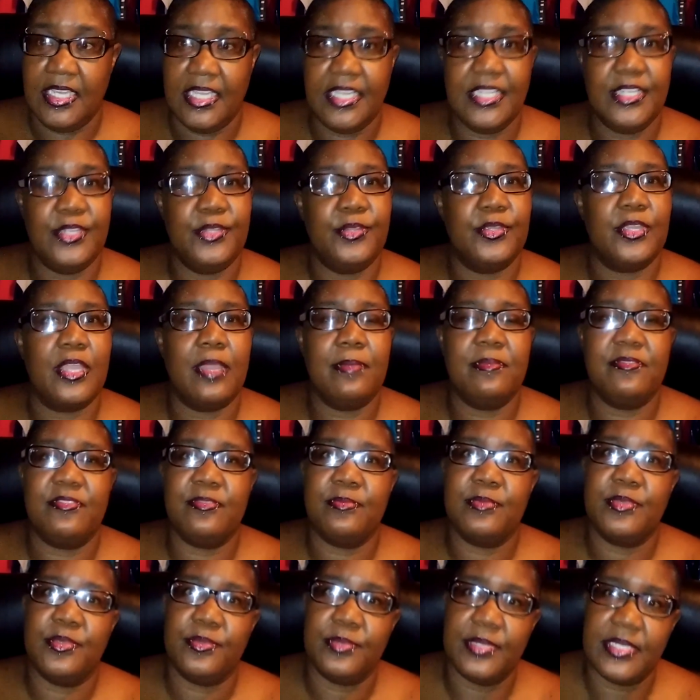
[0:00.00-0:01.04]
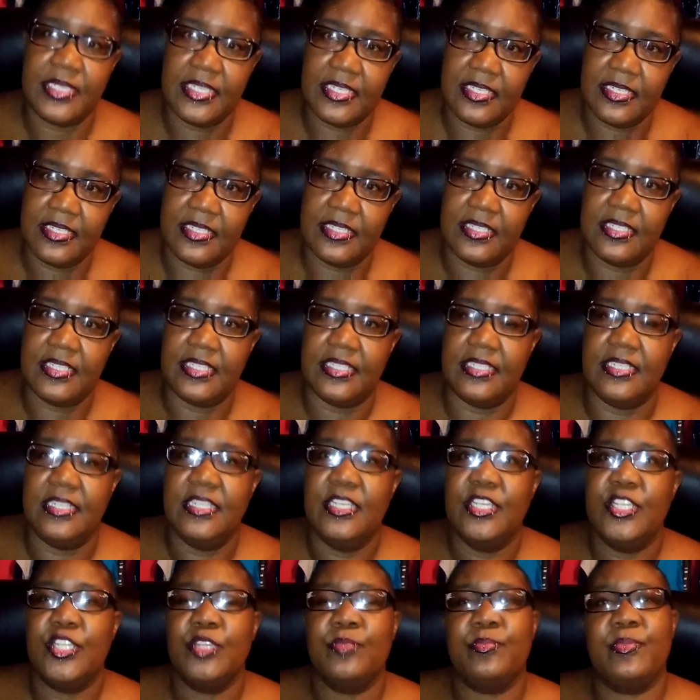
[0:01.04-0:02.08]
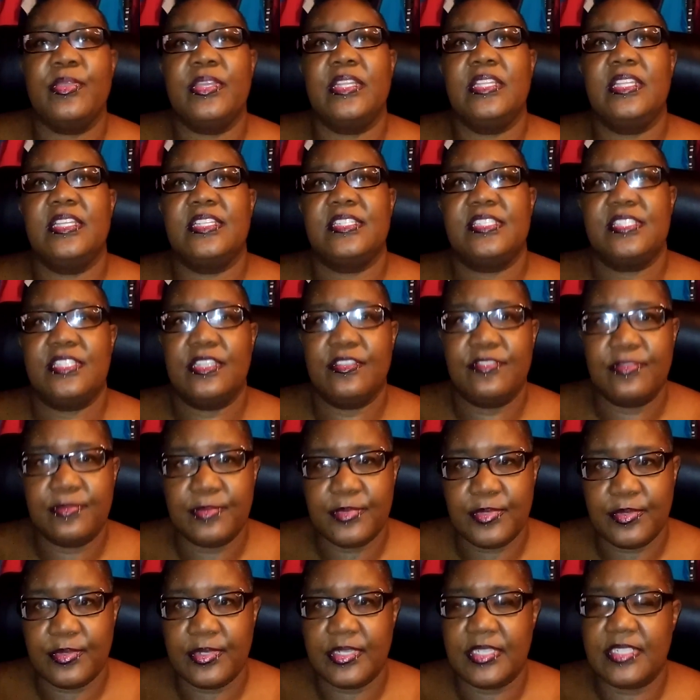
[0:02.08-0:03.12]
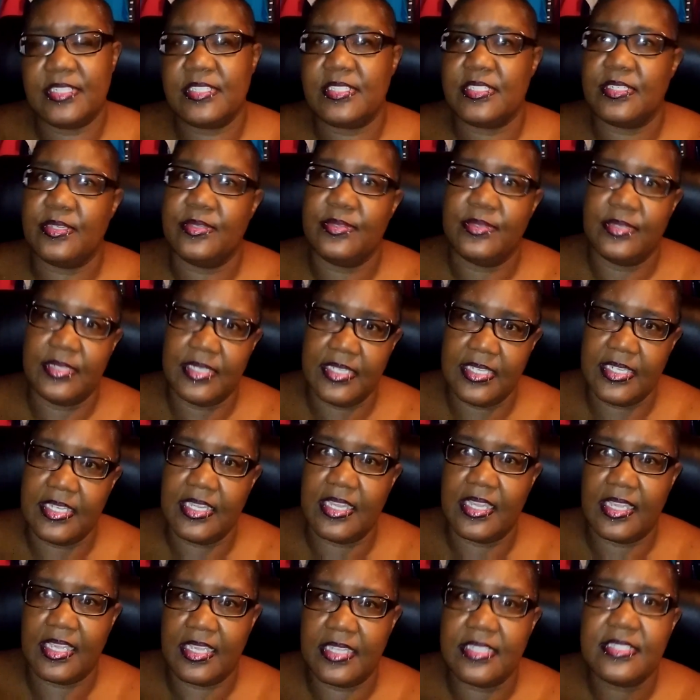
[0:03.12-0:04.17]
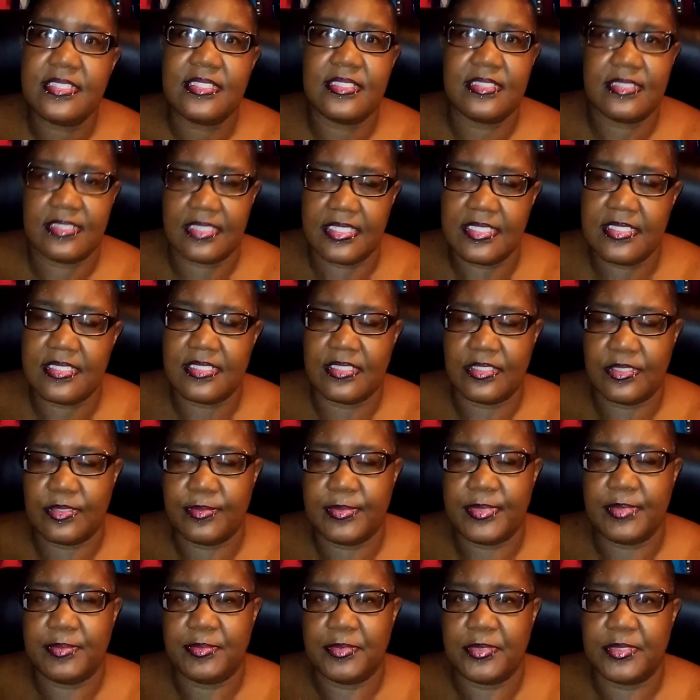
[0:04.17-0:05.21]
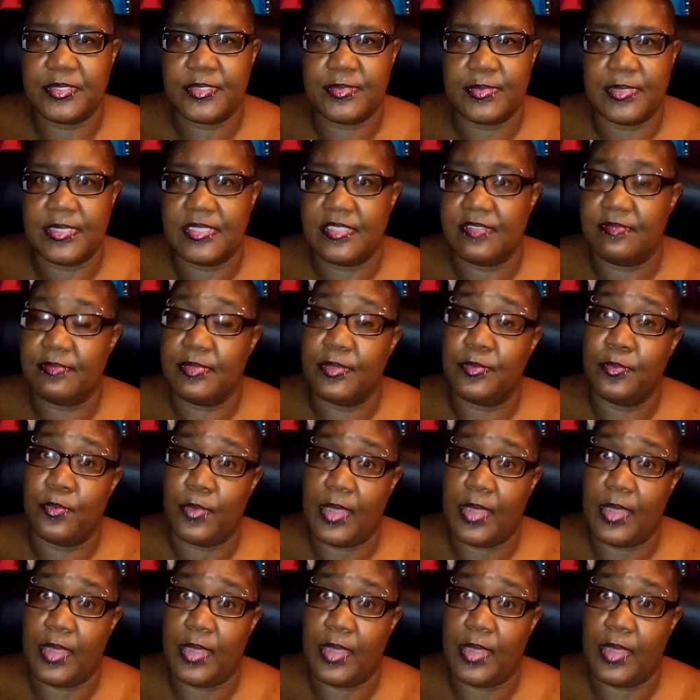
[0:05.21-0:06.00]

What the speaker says: I know you're coming from Korea and you're bringing a lot of stuff from Korea, so I guess it's a little bit more expensive. Like,